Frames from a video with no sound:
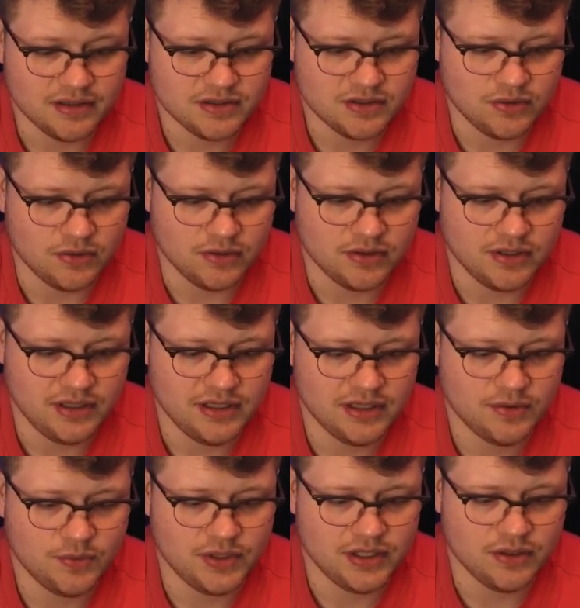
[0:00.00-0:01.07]
So
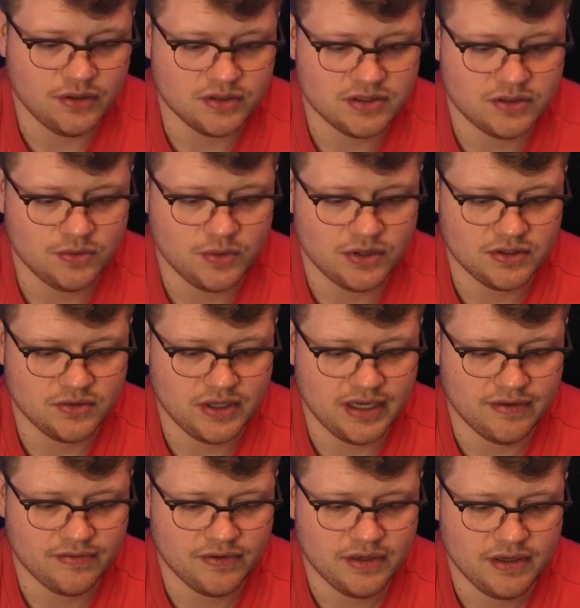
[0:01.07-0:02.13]
here we also want to
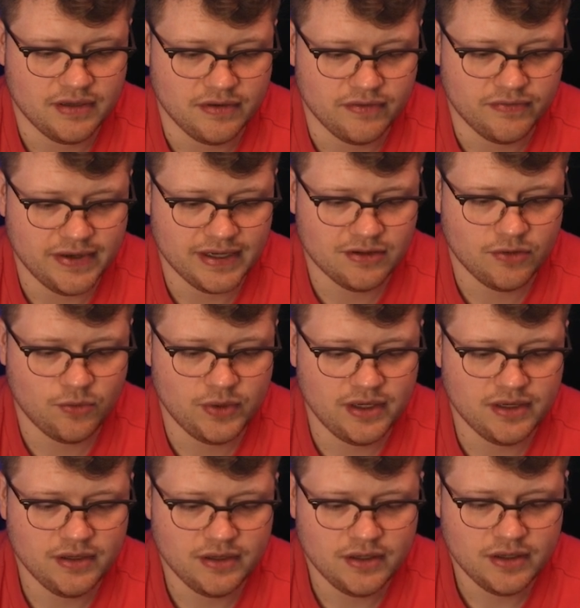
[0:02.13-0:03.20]
have factory.